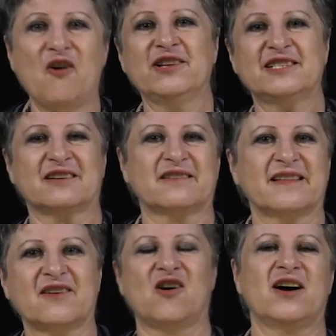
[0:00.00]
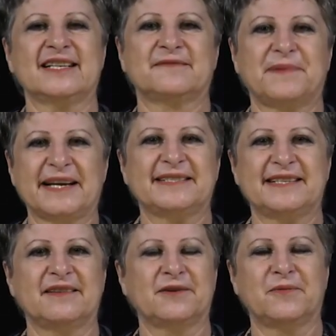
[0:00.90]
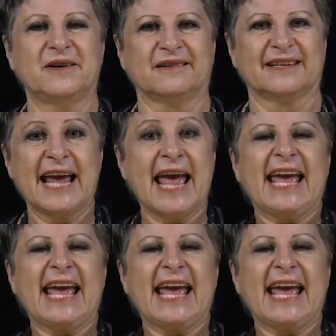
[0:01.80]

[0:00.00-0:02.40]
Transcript: answer that God has placed in the world.